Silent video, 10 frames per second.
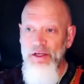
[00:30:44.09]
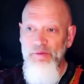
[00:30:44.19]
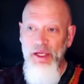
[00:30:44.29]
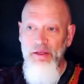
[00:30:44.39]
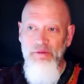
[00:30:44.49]

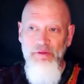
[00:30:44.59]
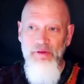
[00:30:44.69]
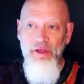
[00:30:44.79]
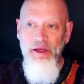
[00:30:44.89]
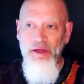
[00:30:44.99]
man
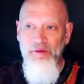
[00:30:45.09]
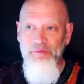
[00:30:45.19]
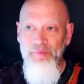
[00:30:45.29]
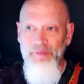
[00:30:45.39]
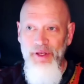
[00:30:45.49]

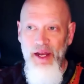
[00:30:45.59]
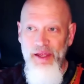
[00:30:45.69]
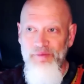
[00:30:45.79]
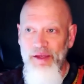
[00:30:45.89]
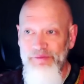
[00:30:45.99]
that
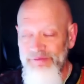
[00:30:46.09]
I